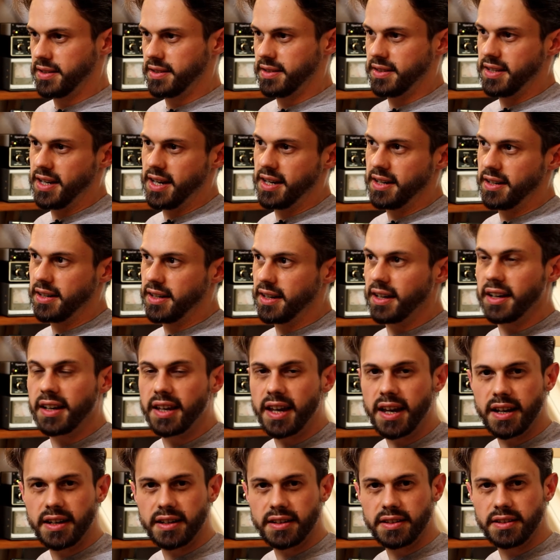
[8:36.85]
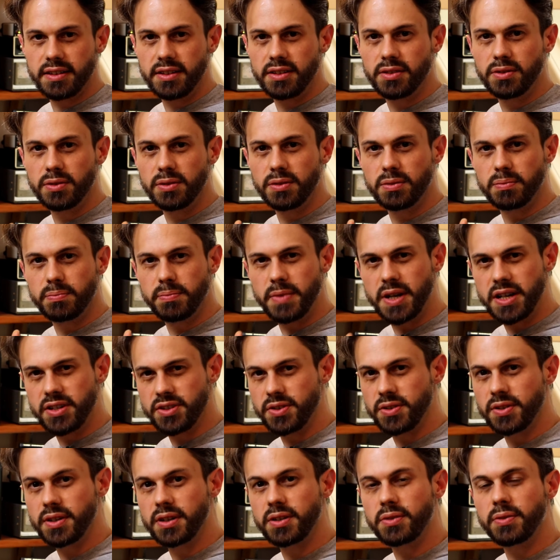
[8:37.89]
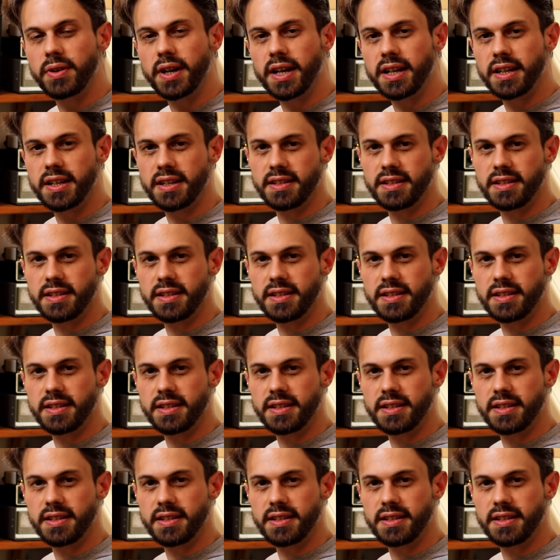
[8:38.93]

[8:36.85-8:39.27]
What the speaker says: then again you'll measure a great